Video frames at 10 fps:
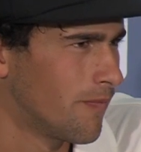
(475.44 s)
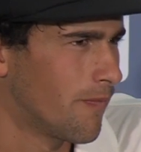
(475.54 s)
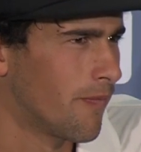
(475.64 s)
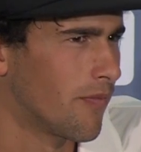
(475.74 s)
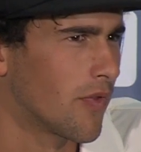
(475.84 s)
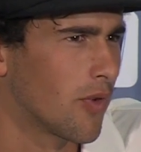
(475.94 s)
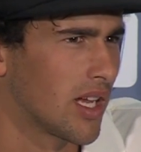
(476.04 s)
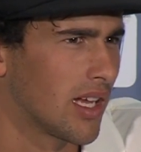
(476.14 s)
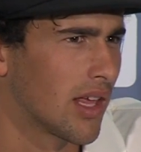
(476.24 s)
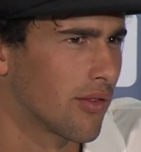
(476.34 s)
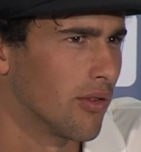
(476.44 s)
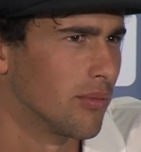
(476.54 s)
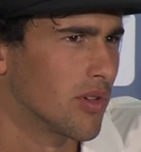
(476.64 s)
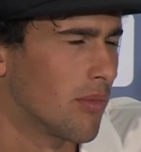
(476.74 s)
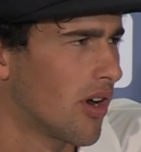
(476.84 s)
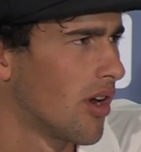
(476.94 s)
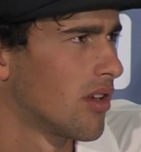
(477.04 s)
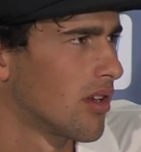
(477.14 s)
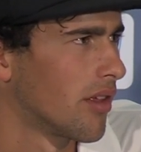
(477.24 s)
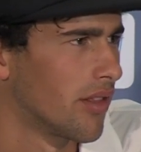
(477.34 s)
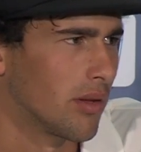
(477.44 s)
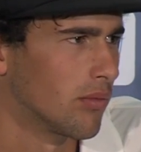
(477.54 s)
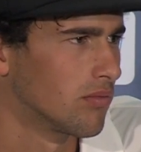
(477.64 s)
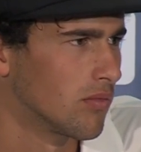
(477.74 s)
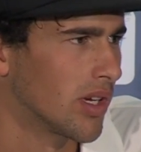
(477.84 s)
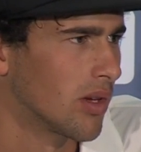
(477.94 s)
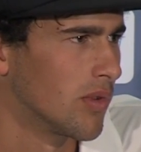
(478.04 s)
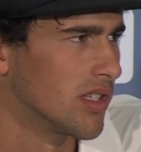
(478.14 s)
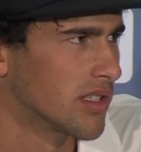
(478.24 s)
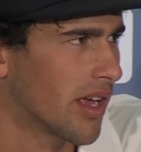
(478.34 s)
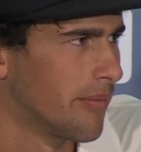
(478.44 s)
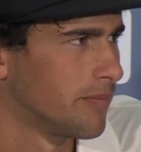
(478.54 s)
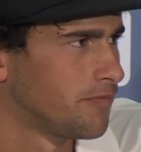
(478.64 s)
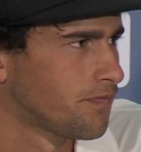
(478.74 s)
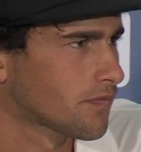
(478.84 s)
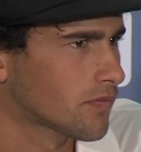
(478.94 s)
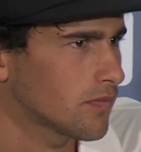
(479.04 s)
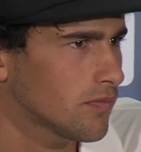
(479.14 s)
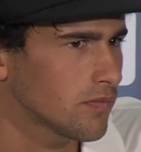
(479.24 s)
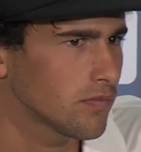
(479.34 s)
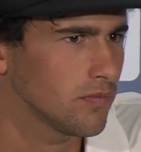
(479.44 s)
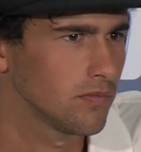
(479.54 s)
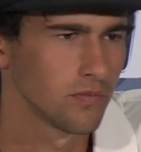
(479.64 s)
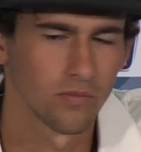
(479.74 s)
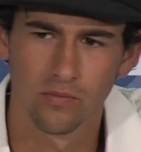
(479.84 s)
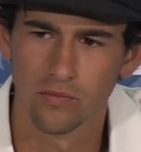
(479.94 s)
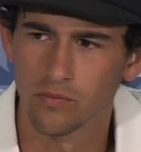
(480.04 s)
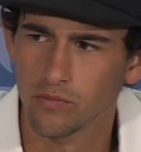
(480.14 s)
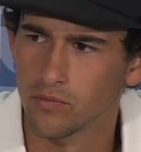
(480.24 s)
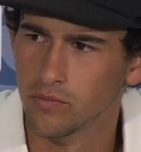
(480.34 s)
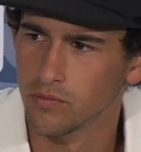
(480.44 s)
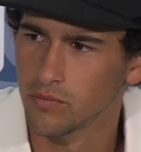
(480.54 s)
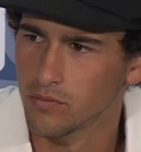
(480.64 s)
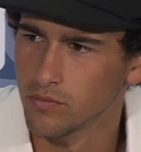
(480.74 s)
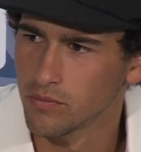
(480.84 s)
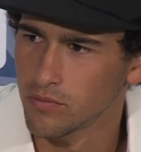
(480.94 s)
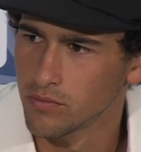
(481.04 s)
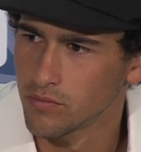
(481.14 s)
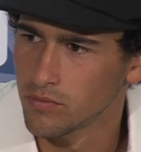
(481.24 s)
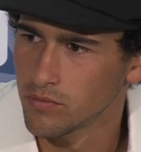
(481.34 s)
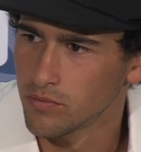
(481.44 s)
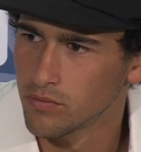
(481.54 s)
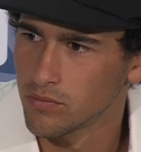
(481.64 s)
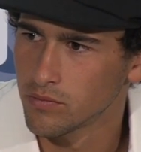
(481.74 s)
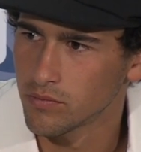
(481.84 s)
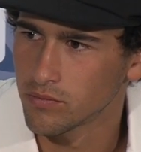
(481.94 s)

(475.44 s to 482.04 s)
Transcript: if we can get through them tomorrow, I think we can win this game. So that really be pushing to move up the order in the